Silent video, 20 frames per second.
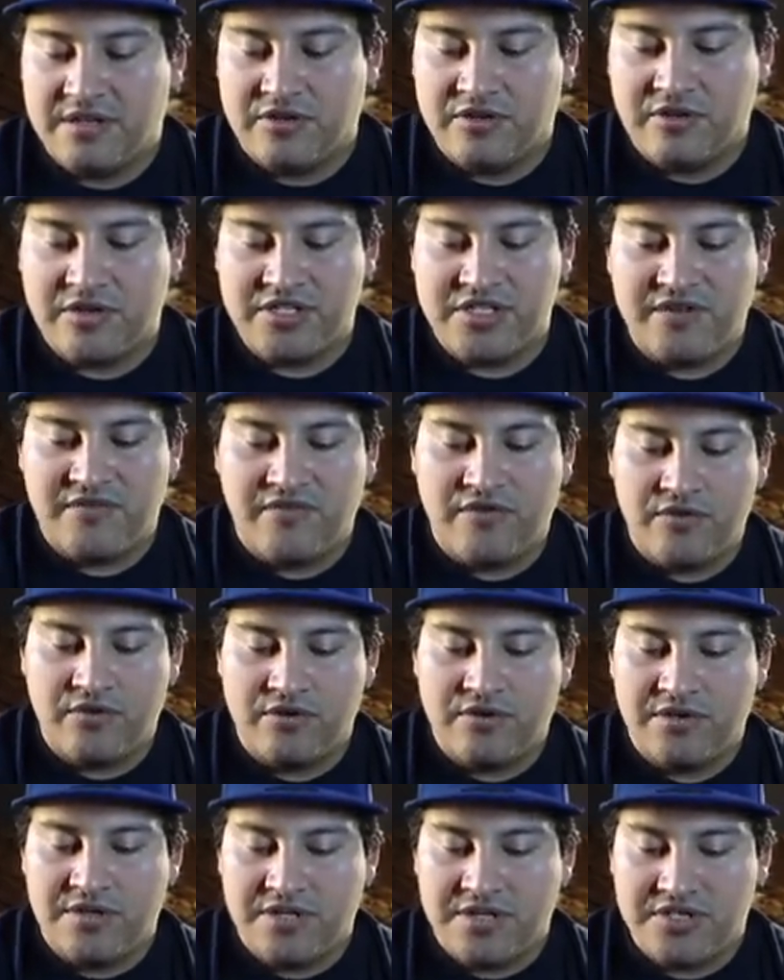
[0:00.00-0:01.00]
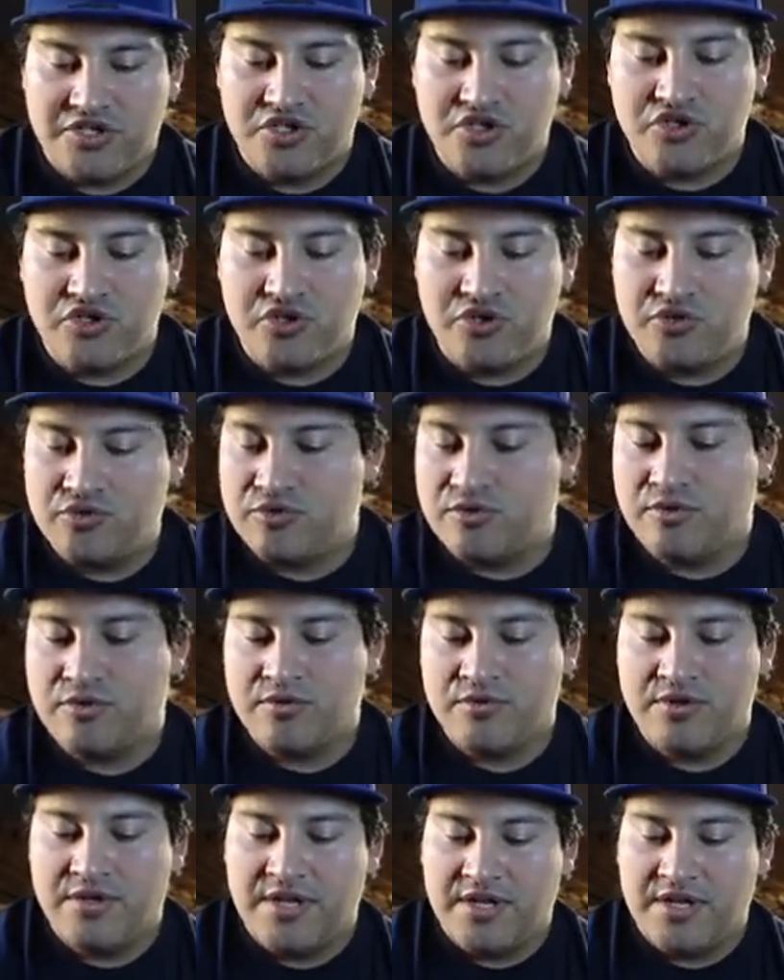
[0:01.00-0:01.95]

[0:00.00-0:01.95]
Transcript: Gossifleur, Chewtle,